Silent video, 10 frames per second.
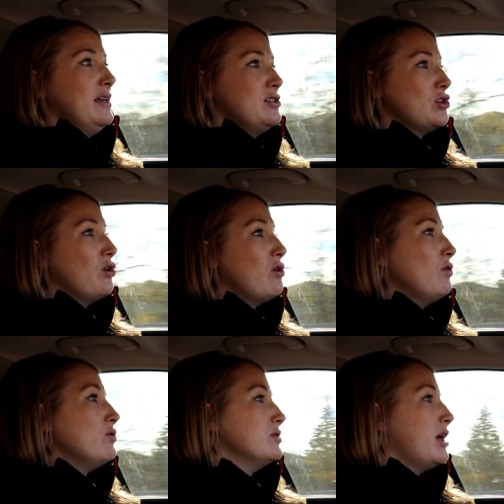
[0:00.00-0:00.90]
so
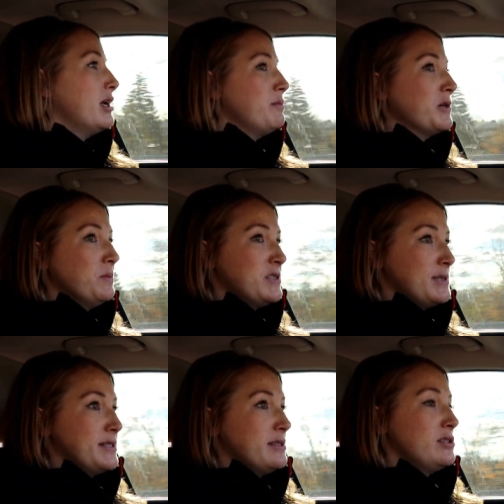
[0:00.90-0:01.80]
a lot of
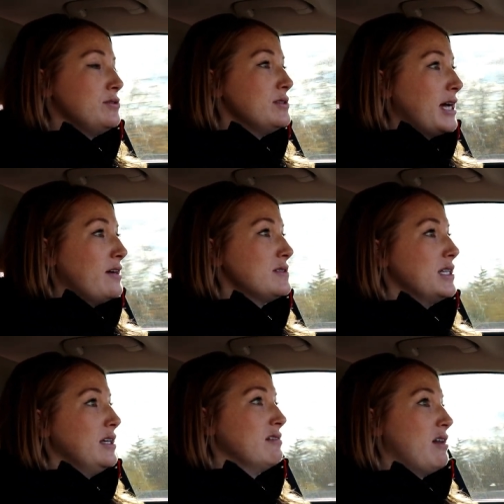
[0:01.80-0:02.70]
purpose-built student
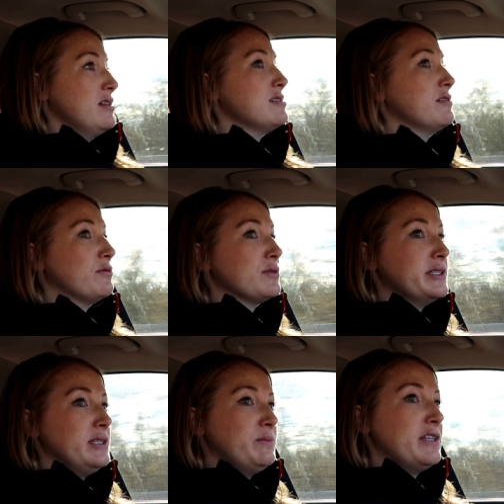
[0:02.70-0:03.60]
housing, lots of
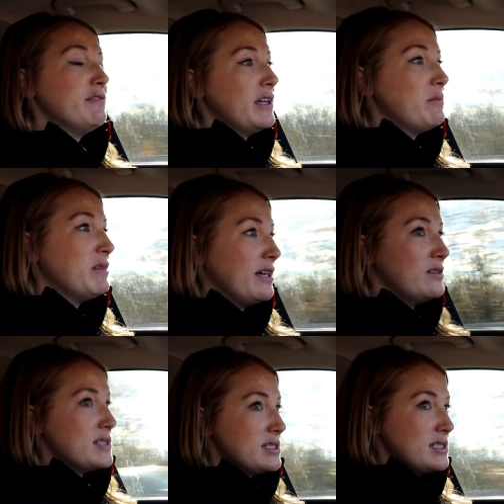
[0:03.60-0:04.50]
really big family
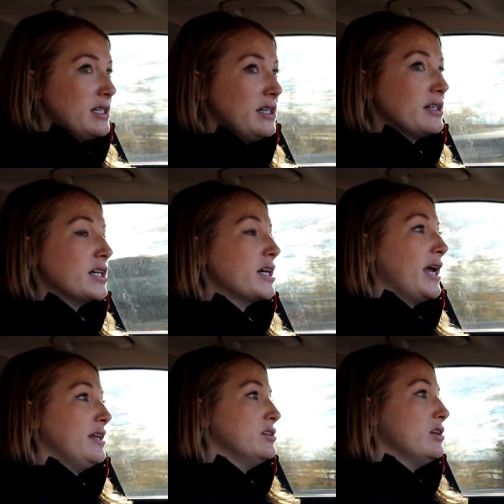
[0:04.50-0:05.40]
houses in here,
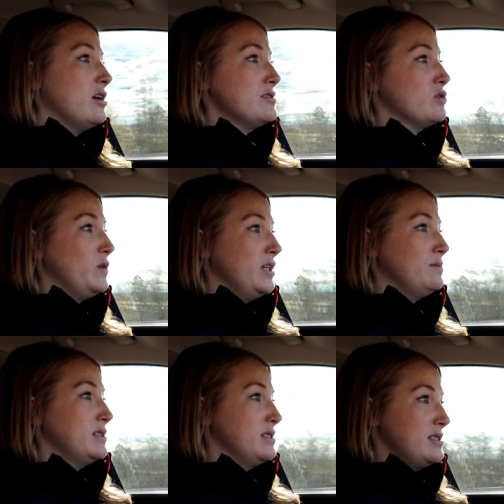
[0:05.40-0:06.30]
and you'll also be
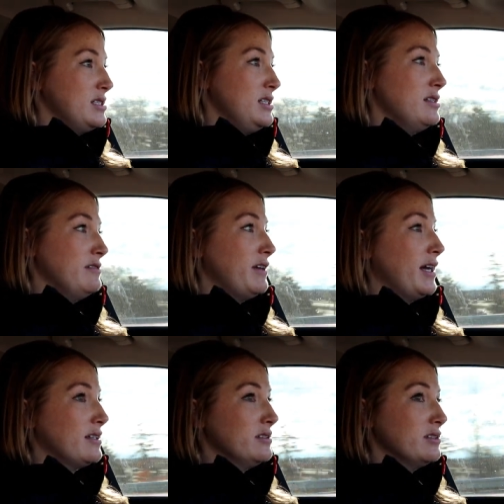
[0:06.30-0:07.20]
able to see the
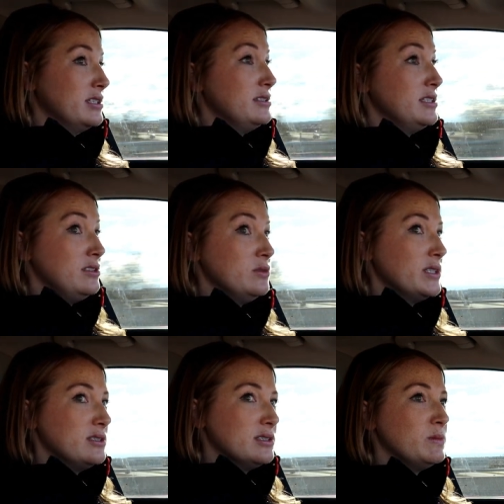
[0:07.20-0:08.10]
fact that they're
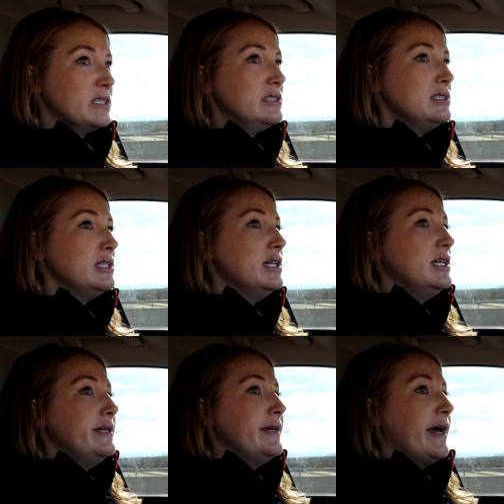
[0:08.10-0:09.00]
continuing to build.
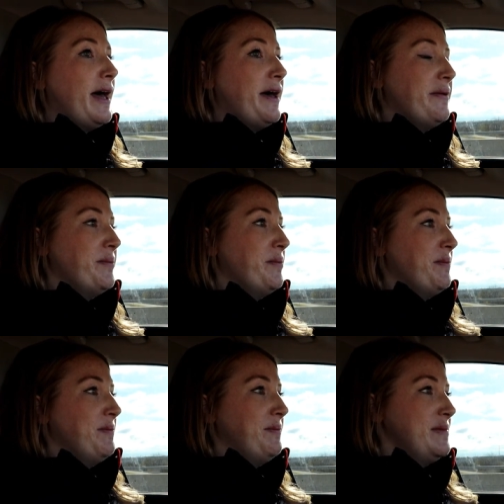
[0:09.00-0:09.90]

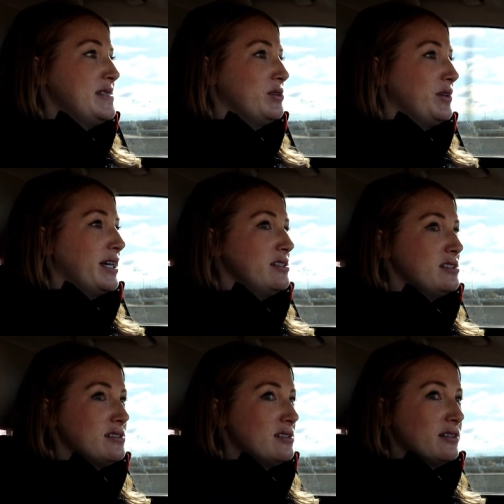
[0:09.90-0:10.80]
Um, so yeah,
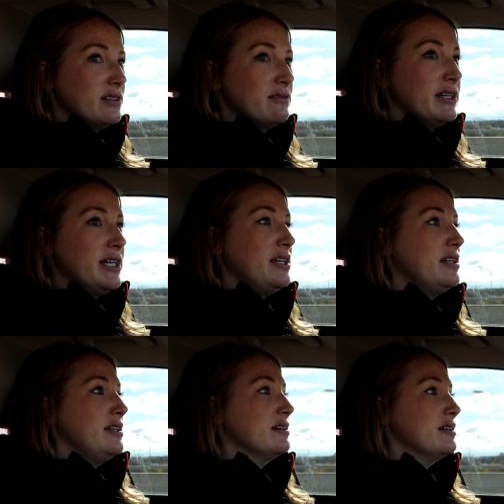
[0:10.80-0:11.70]
just on our right
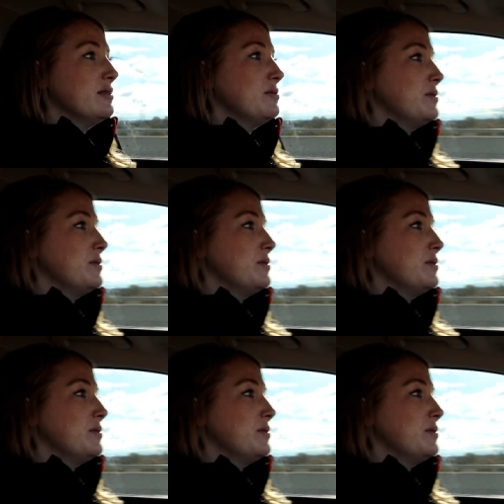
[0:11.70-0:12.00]
here,